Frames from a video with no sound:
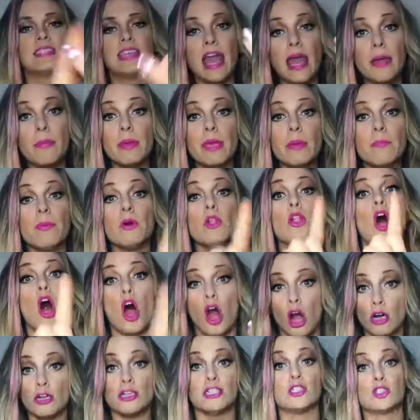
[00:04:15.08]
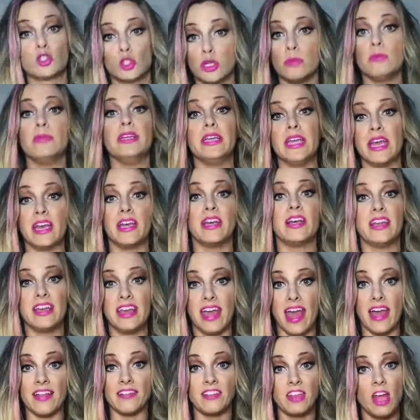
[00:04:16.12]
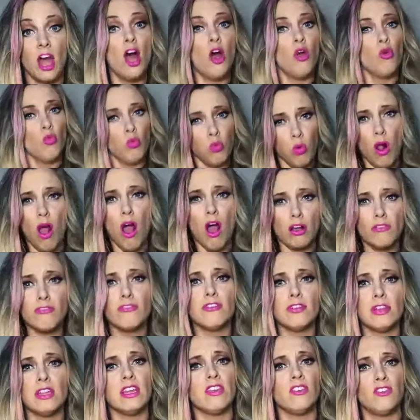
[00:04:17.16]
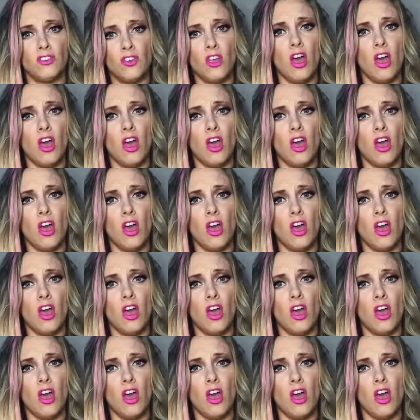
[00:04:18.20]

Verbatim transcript: because gay people are discriminated against. Wrongfully